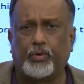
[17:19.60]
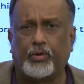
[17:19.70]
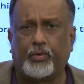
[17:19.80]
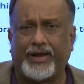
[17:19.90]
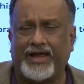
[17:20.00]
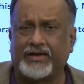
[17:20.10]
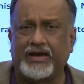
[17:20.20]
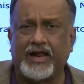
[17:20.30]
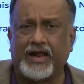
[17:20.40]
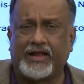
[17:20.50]
where
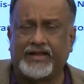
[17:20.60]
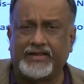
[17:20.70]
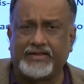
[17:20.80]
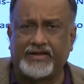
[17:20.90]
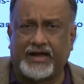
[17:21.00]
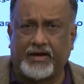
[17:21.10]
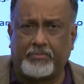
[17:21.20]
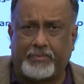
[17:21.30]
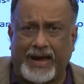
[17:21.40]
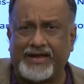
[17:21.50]
the
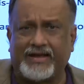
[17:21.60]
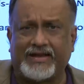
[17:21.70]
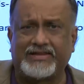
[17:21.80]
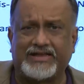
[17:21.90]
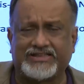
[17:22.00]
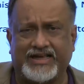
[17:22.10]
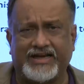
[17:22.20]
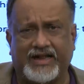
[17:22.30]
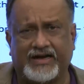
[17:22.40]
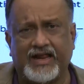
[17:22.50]
buyer and the
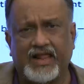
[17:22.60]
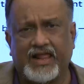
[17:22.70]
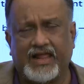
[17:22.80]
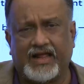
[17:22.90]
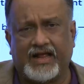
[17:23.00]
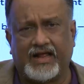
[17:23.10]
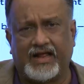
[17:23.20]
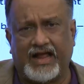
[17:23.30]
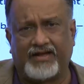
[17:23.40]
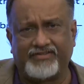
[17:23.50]
seller
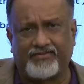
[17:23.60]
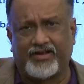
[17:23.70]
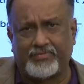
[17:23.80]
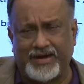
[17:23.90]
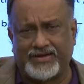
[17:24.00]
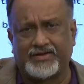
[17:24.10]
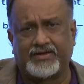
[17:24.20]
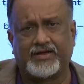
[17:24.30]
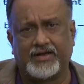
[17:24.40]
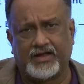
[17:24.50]
have never met
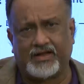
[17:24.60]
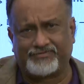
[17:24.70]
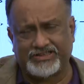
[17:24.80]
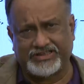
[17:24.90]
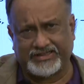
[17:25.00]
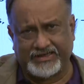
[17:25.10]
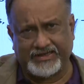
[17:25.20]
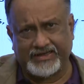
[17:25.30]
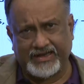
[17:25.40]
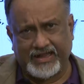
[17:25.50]
physically.
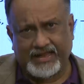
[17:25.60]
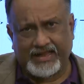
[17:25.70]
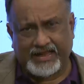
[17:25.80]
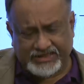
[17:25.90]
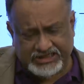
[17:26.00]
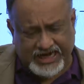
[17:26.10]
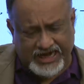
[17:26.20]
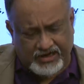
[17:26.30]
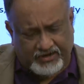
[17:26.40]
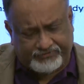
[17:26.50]
This
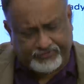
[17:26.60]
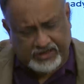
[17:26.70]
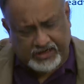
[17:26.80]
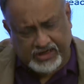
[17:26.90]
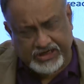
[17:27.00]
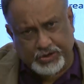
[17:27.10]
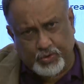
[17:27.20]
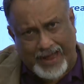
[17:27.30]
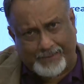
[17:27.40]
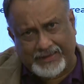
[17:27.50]
kind of new
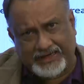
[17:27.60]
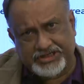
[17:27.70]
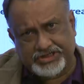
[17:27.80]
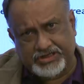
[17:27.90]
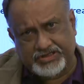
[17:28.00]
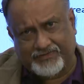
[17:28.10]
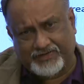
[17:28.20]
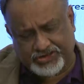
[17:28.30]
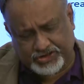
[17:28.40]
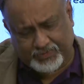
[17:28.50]
applications of
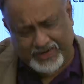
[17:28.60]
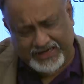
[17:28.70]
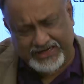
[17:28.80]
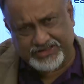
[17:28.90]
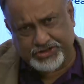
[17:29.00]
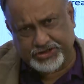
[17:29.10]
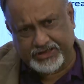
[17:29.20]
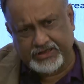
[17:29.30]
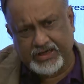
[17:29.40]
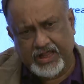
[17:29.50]

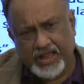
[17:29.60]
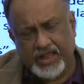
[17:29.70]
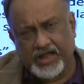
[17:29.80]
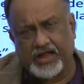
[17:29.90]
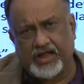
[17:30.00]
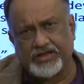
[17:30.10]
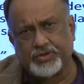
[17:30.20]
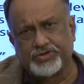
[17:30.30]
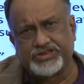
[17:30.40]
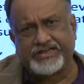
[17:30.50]
customization
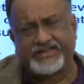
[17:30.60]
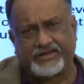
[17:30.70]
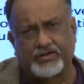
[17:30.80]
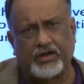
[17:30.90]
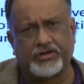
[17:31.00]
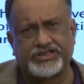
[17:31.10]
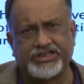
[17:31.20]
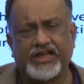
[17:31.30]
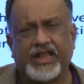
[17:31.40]
using technology,